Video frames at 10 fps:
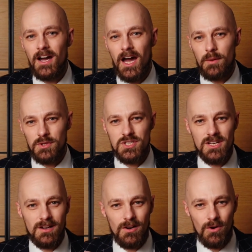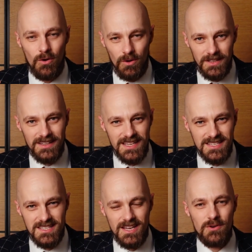I will share all the
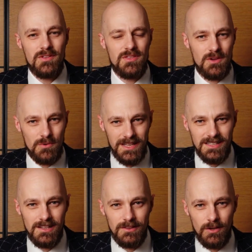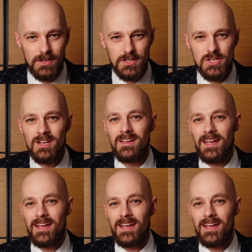necessary theoretical knowledge